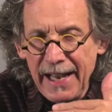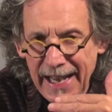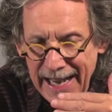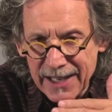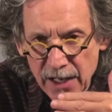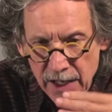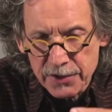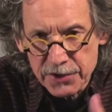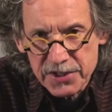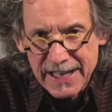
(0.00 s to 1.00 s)
and
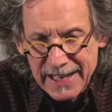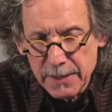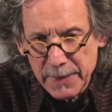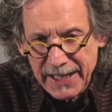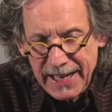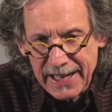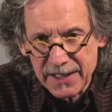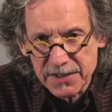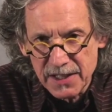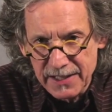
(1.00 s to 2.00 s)
understand the
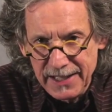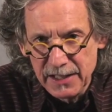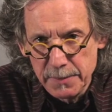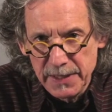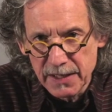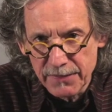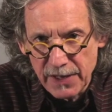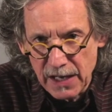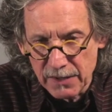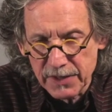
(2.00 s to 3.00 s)
mechanics that need to be
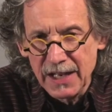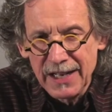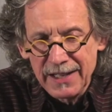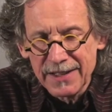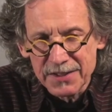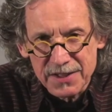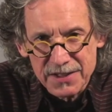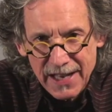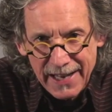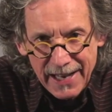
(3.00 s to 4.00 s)
involved. This
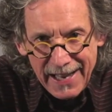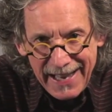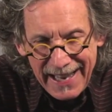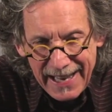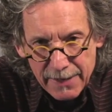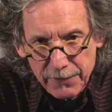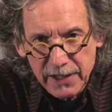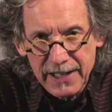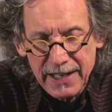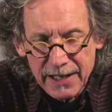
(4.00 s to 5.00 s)
is a
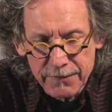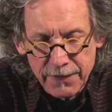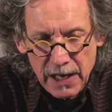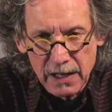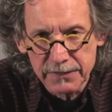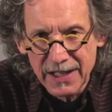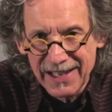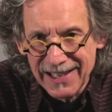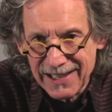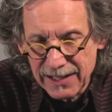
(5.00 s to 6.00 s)
heavily involved
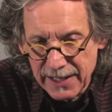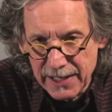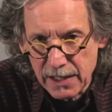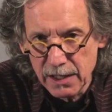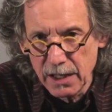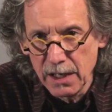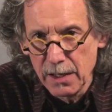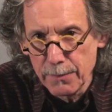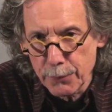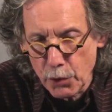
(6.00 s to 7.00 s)
clinical,
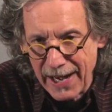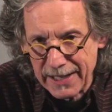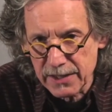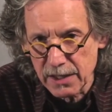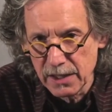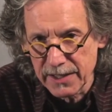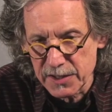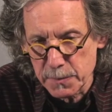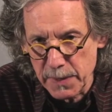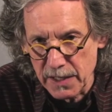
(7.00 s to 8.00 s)
practical
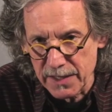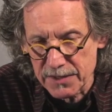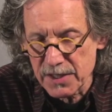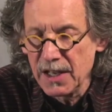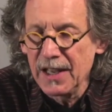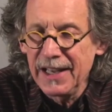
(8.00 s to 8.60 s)
experience.